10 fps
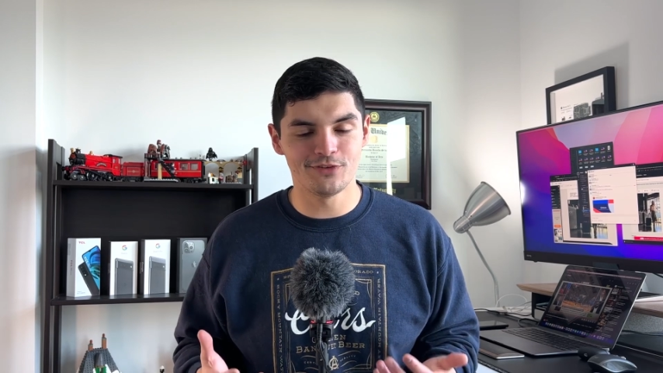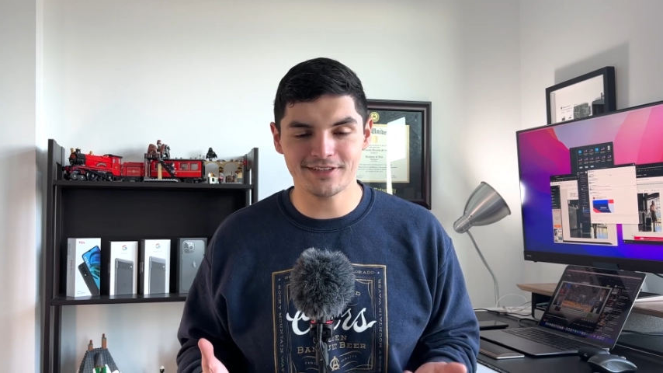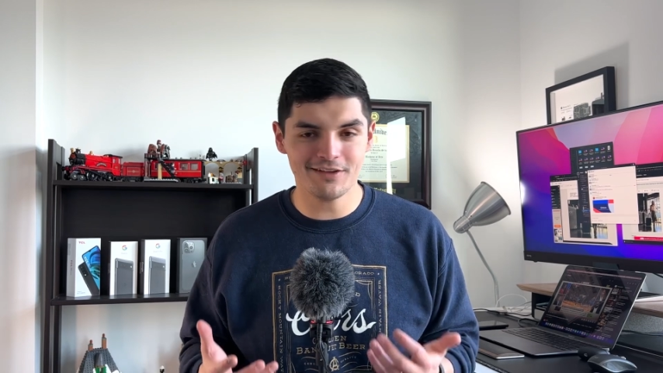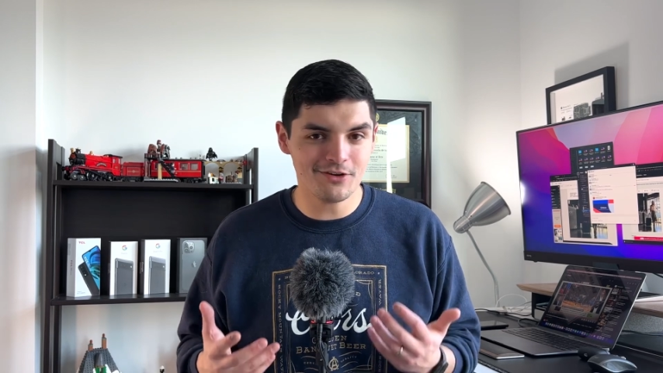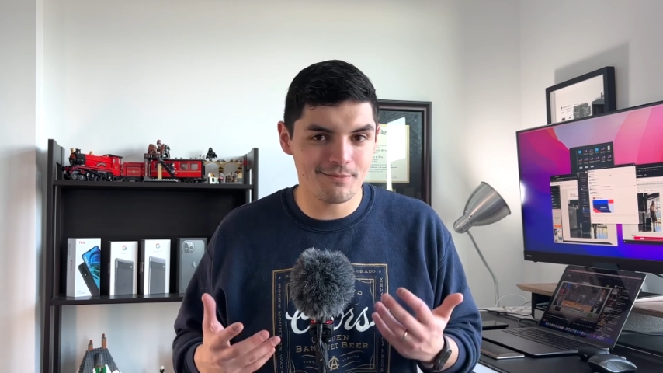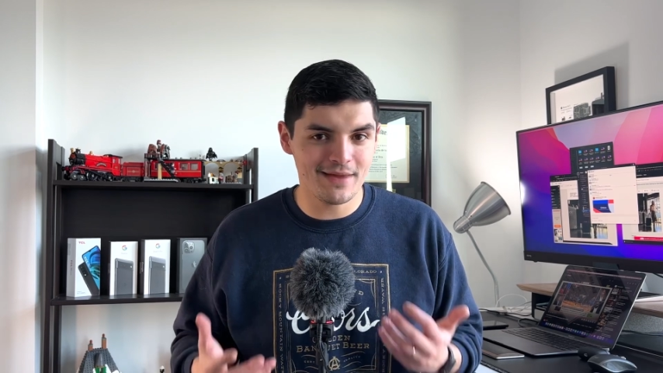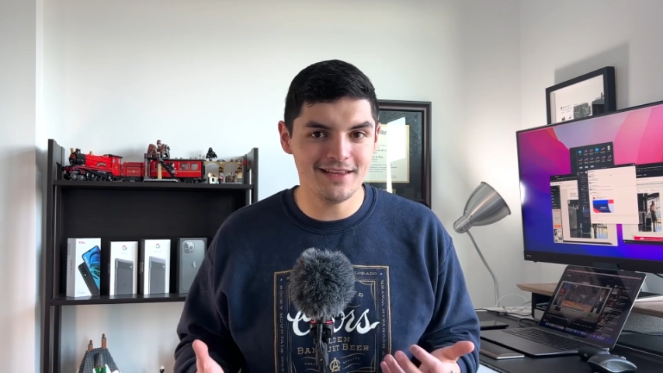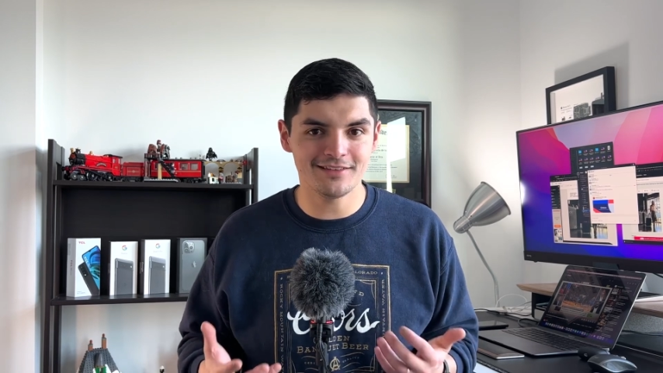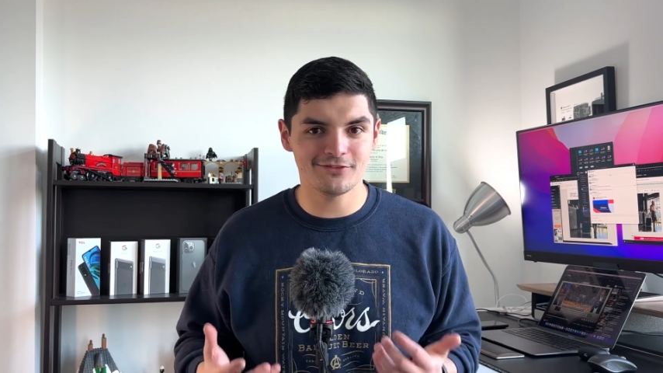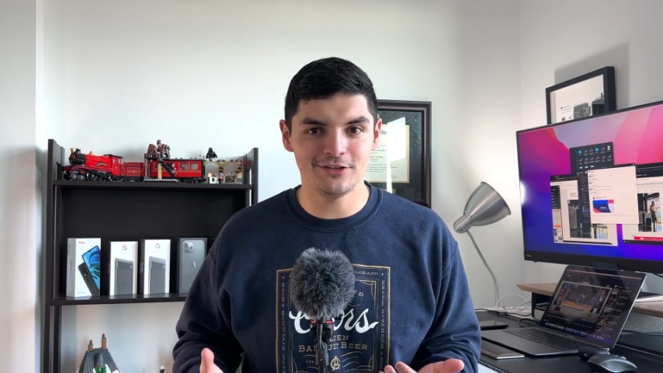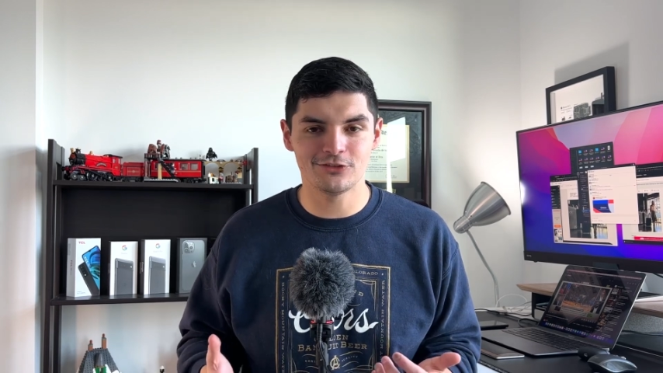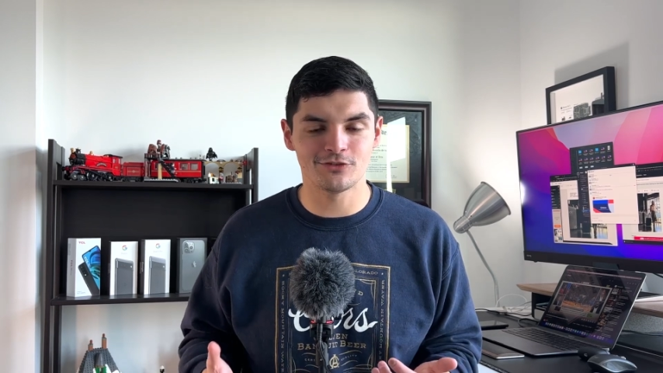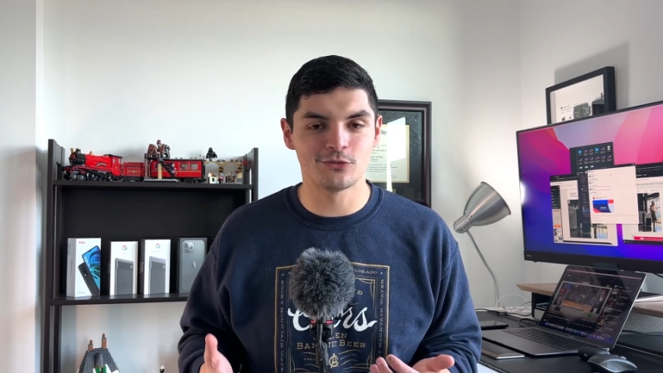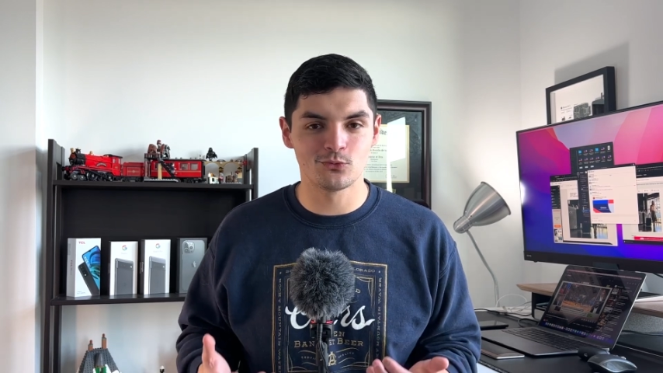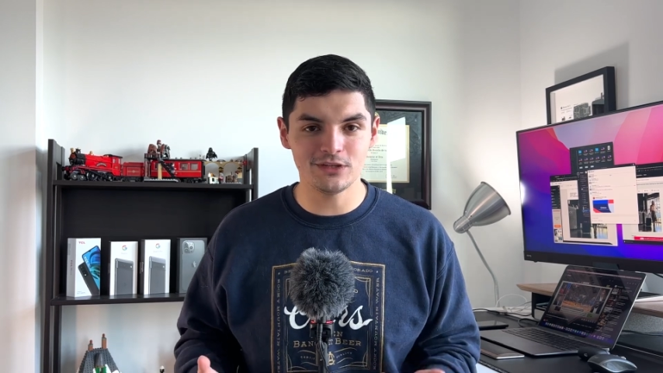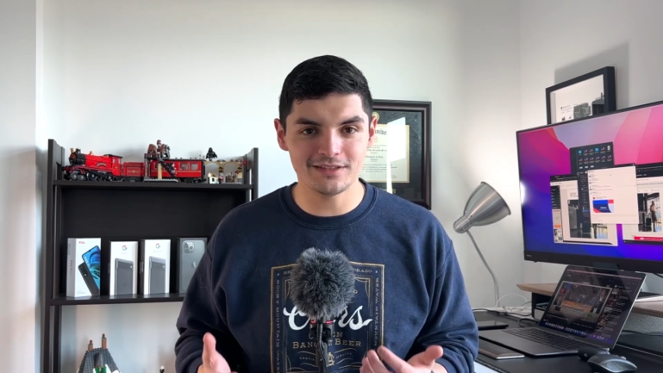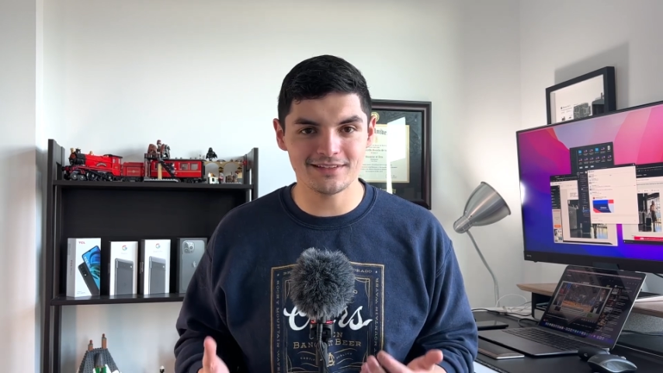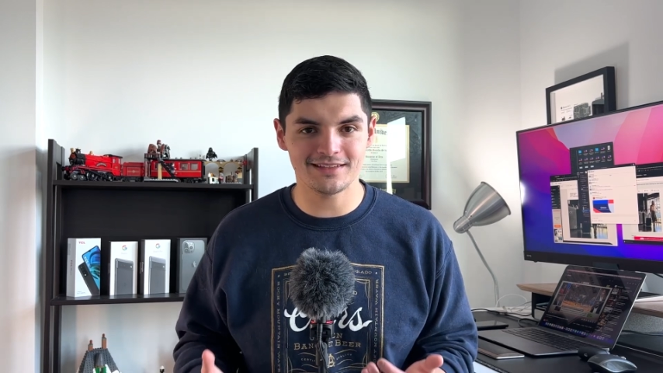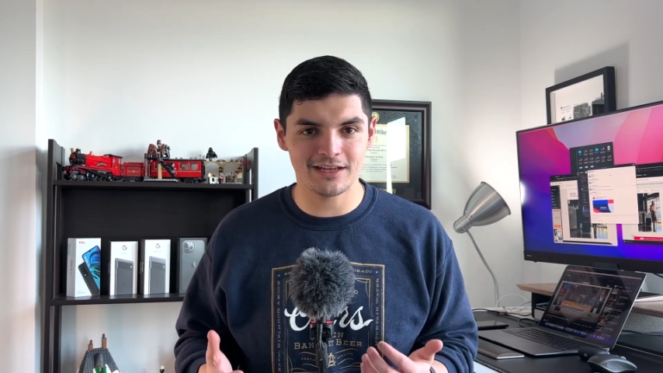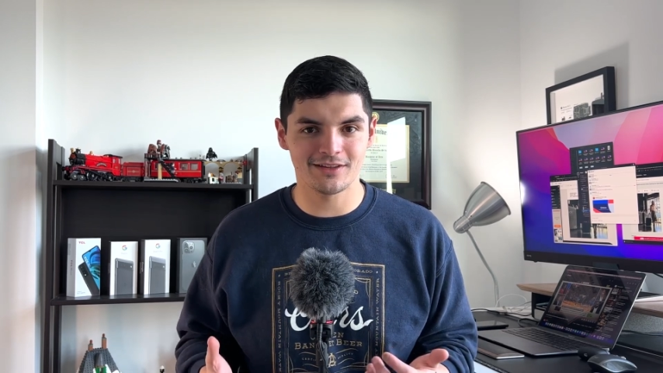It's kind of an amazing feature if you really
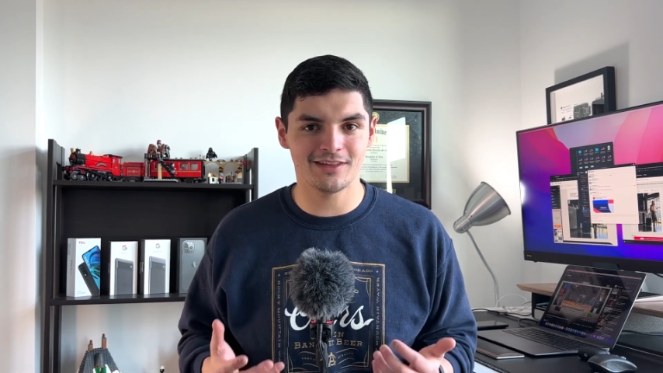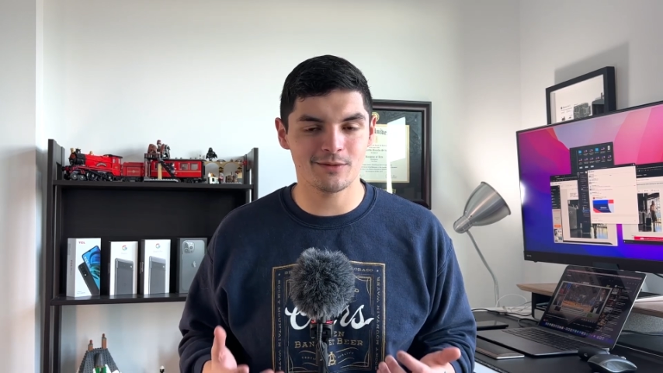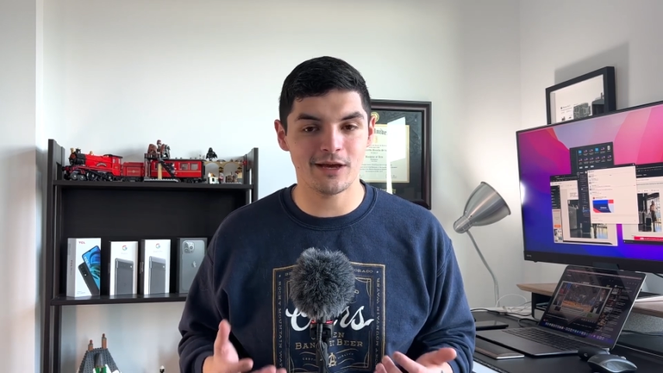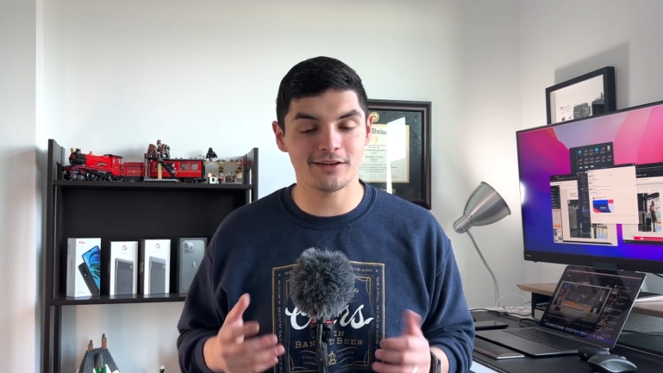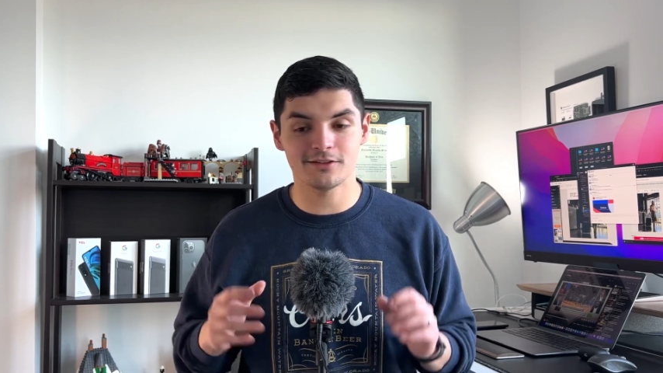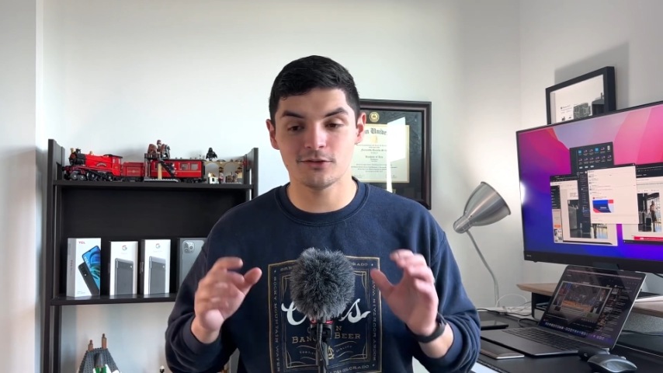sit down and think about it.